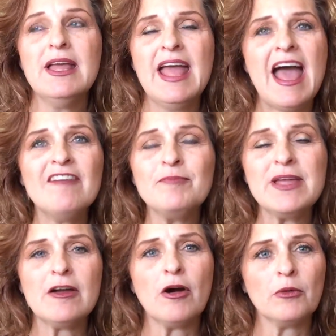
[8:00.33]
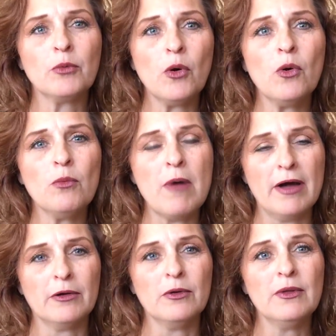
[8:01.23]
have be our role
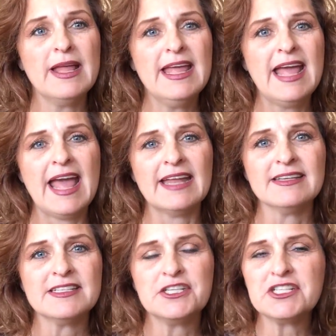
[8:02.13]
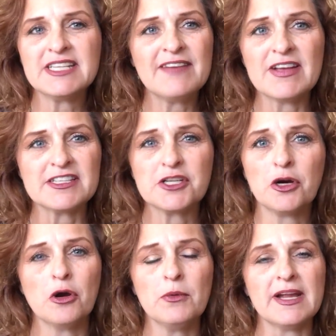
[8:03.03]
model and just give us
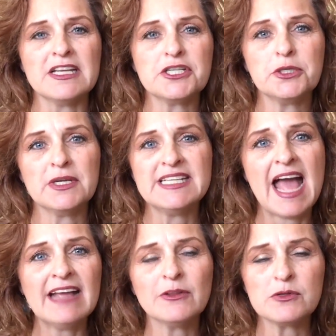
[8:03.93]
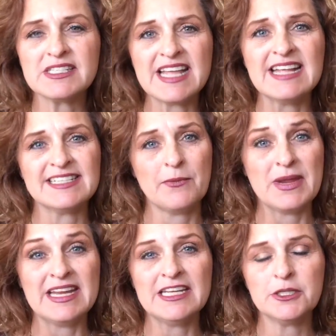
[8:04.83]
courage to attack those things that we
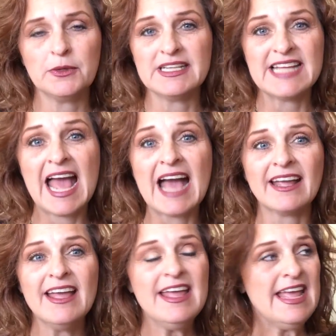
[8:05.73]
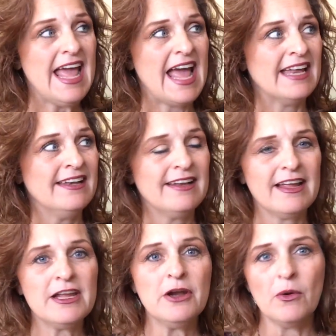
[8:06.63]
need to attack. And,
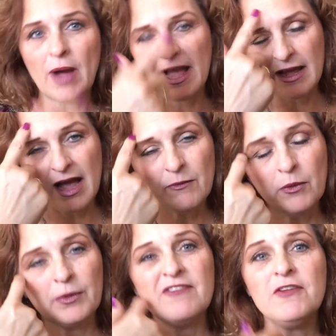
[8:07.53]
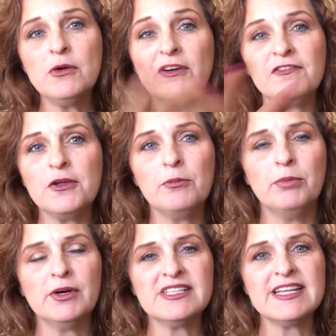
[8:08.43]
I will review a few
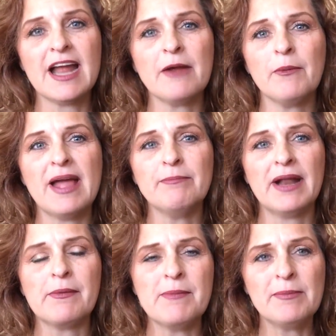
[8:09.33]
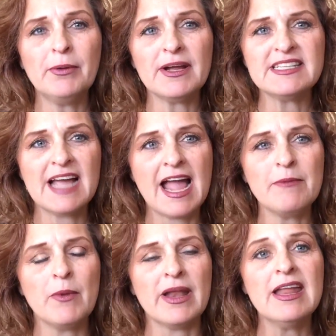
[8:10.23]
books that I read, but I remember a
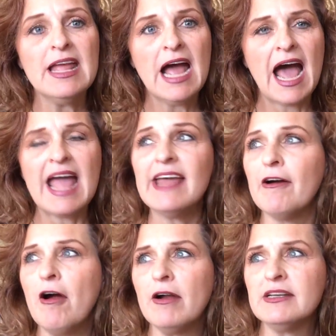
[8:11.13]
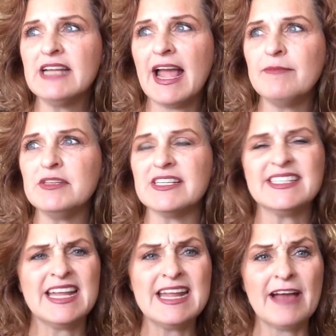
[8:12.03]
time when I had a hard time
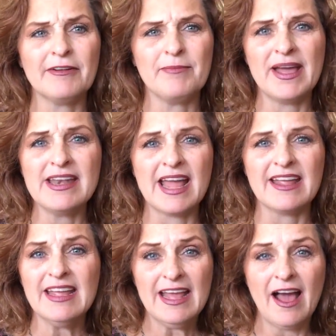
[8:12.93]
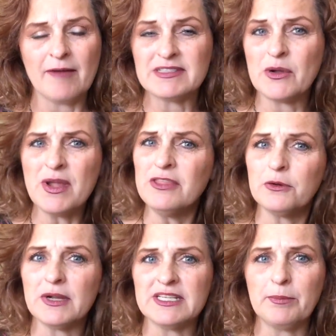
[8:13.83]
just getting out of bed, and I was going
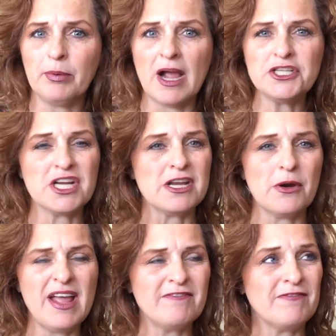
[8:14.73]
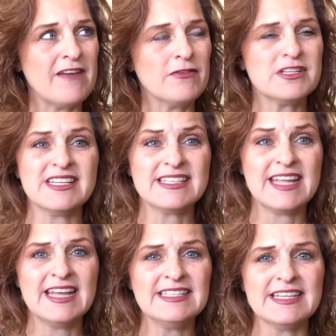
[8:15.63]
through a depression. I had 5 or 6
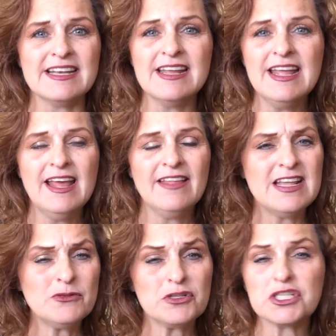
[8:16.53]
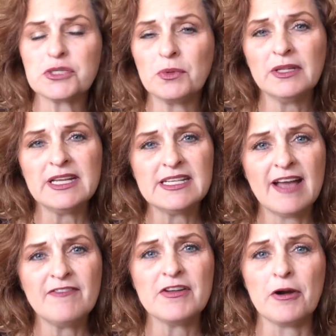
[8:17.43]
kids, and things were just really
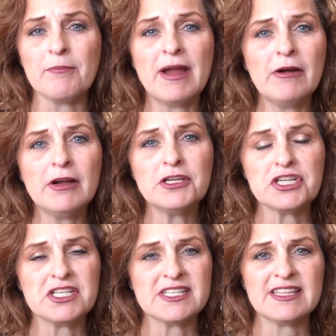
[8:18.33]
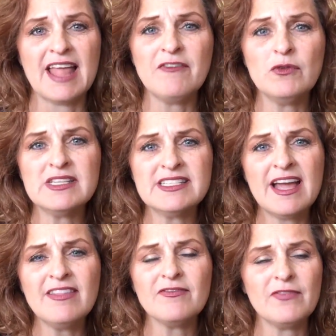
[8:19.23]
tough in our marriage, and just life was
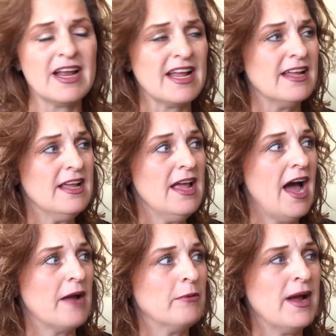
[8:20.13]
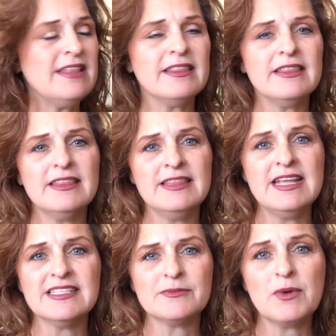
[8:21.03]
tough. And I read
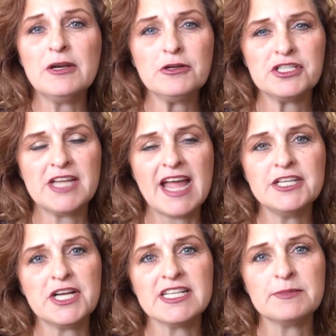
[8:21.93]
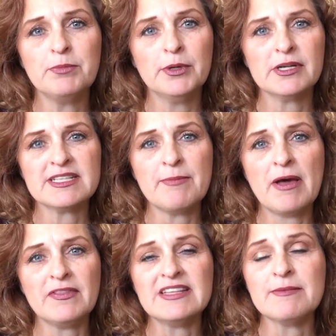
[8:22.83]
these Reader's Digest books
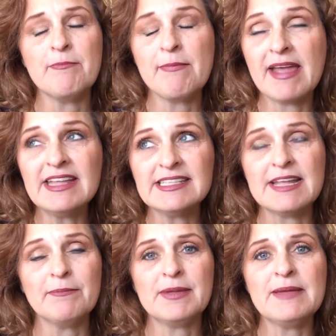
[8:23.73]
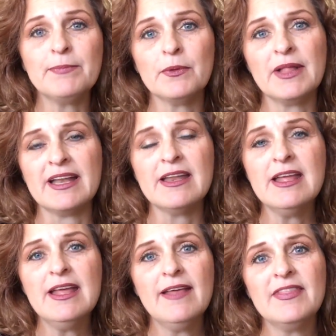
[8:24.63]
about these amazing people, and
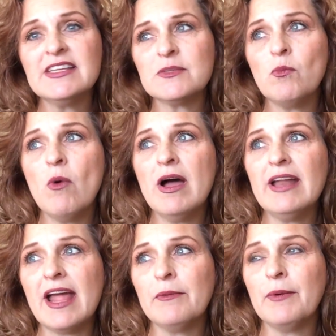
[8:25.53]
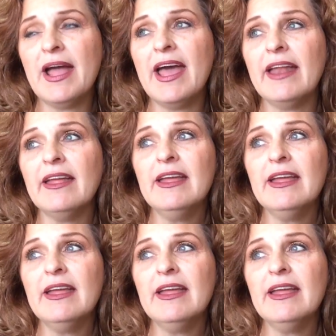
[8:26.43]
this one I read